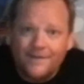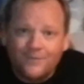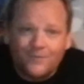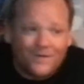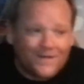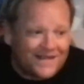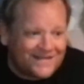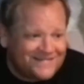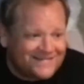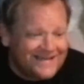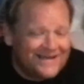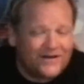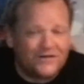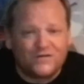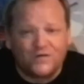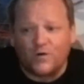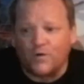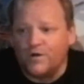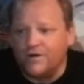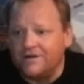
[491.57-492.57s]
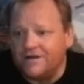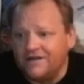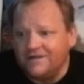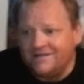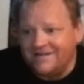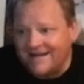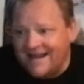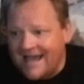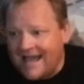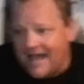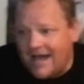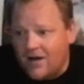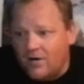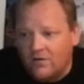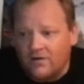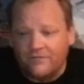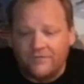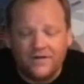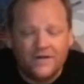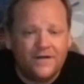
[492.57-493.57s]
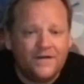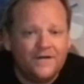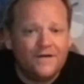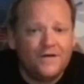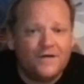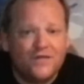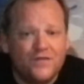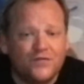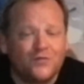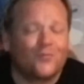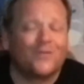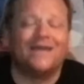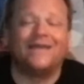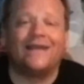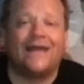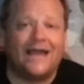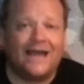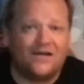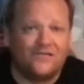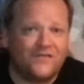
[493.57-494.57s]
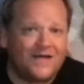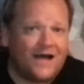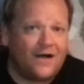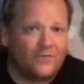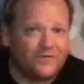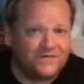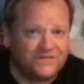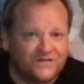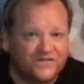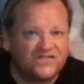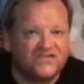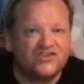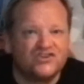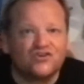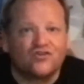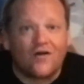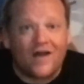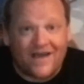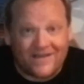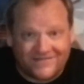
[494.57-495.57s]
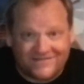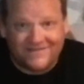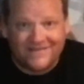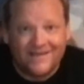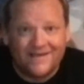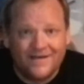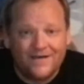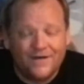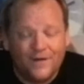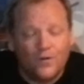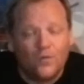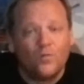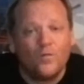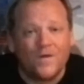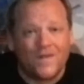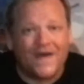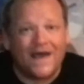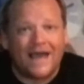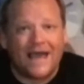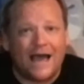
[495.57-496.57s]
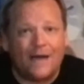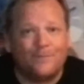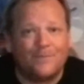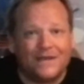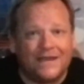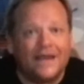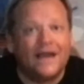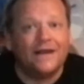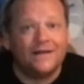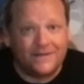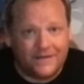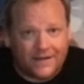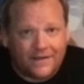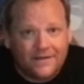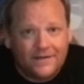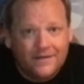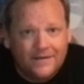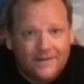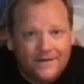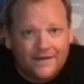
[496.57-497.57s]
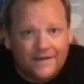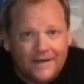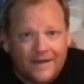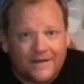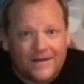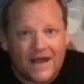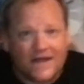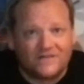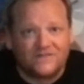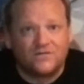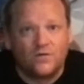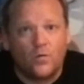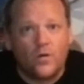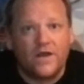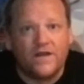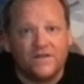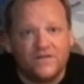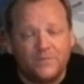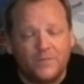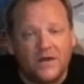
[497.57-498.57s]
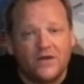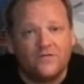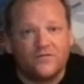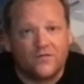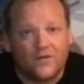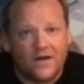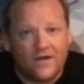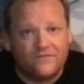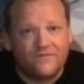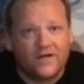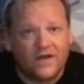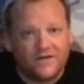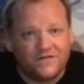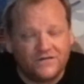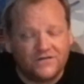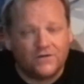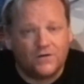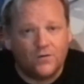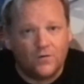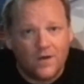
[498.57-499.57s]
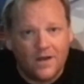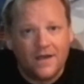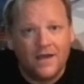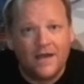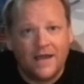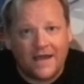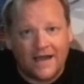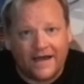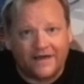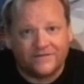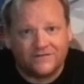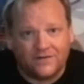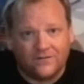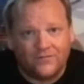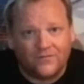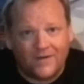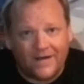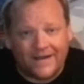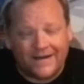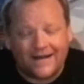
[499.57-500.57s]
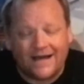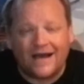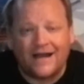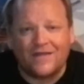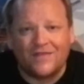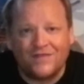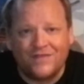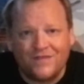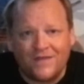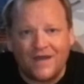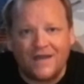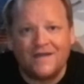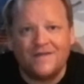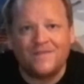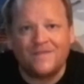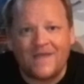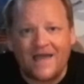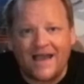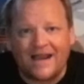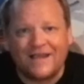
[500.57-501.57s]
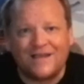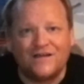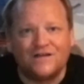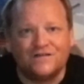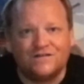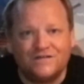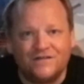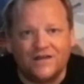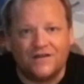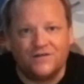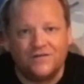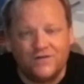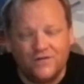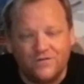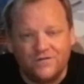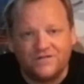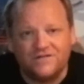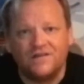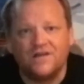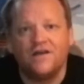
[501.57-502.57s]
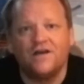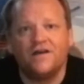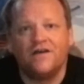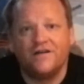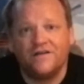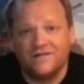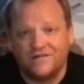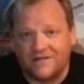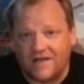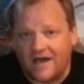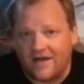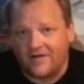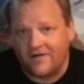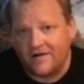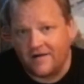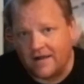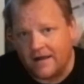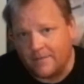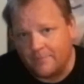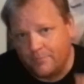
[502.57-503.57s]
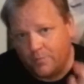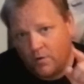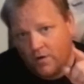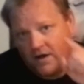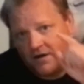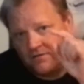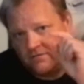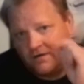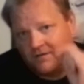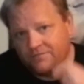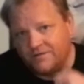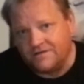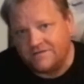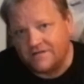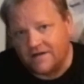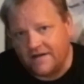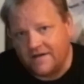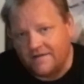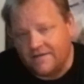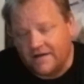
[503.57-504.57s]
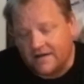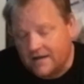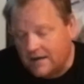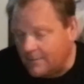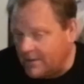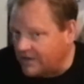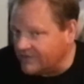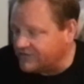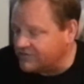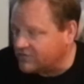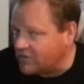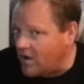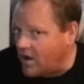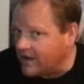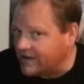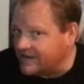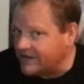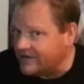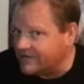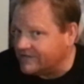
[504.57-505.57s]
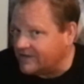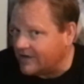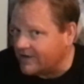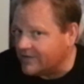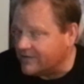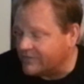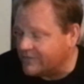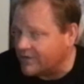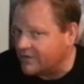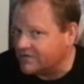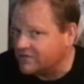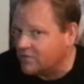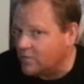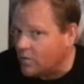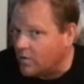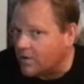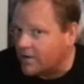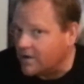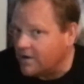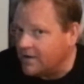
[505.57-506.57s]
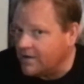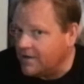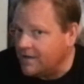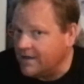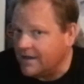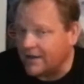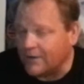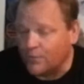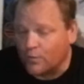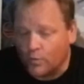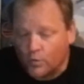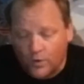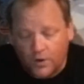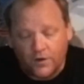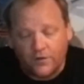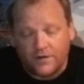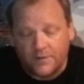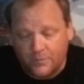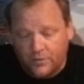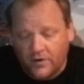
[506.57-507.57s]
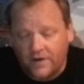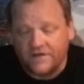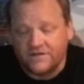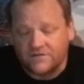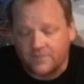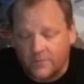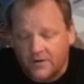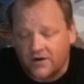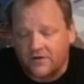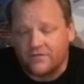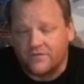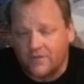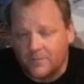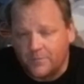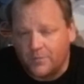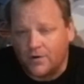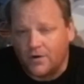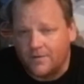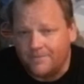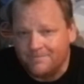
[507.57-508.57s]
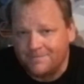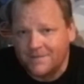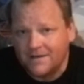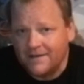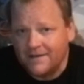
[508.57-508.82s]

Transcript: Well, that's kind of turned into now of three and a half hours of stress with a happy ending. And that's the way it's been for FSU as of late. I think that continues Saturday night. Boy, I'd love to tell you they come out strong and get it done in the first quarter and really play some better football.